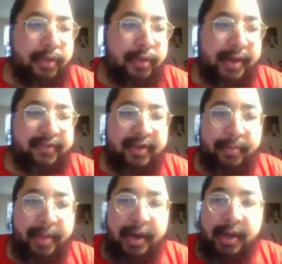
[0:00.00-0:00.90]
create a ton of
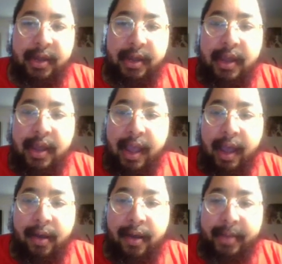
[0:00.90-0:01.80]
mana
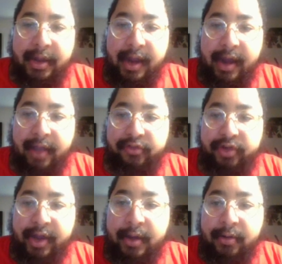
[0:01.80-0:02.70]
and get an
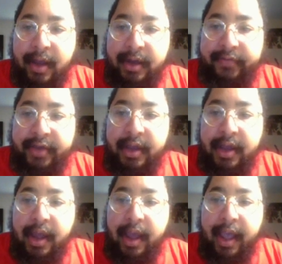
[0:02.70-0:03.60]
extra counter out of it.
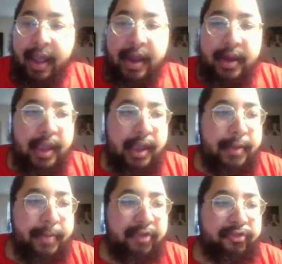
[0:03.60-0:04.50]
And
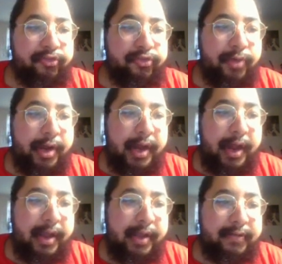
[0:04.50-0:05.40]
Incubation Druid
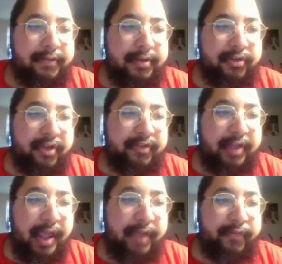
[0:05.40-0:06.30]
is
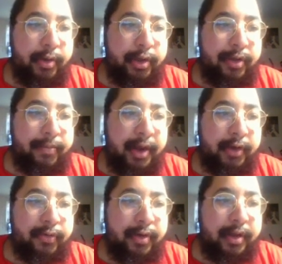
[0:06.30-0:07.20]
just a very good mana
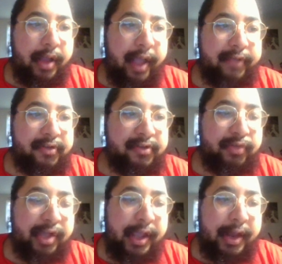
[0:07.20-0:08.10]
dork. As long as
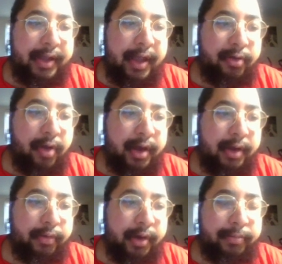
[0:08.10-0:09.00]
we can get a counter on
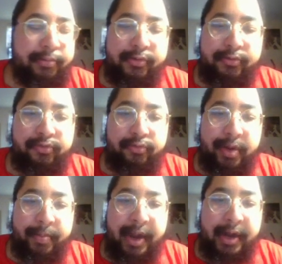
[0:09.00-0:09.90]
it, we're going to produce
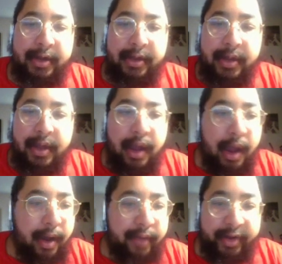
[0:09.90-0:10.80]
3 mana
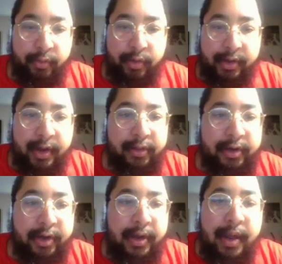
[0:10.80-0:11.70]
of any one
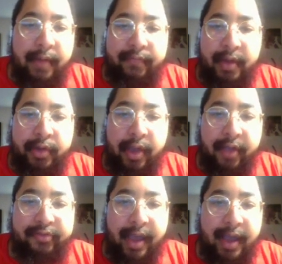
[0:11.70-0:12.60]
color. Then we
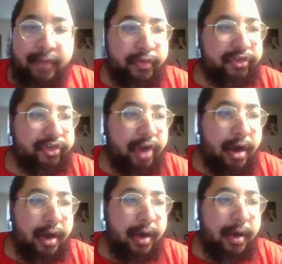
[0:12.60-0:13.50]
also have
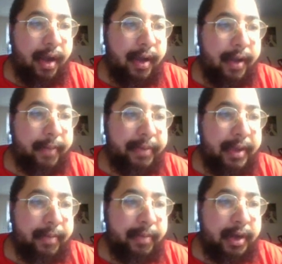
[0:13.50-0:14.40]
Rishkar
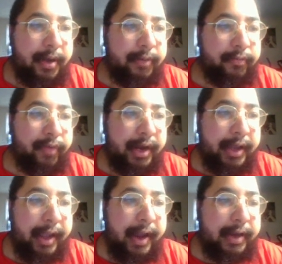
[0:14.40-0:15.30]
Pima
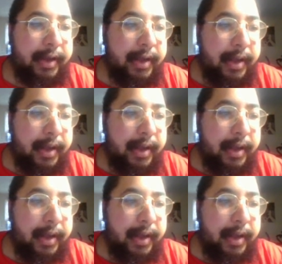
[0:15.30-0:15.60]
Renegade,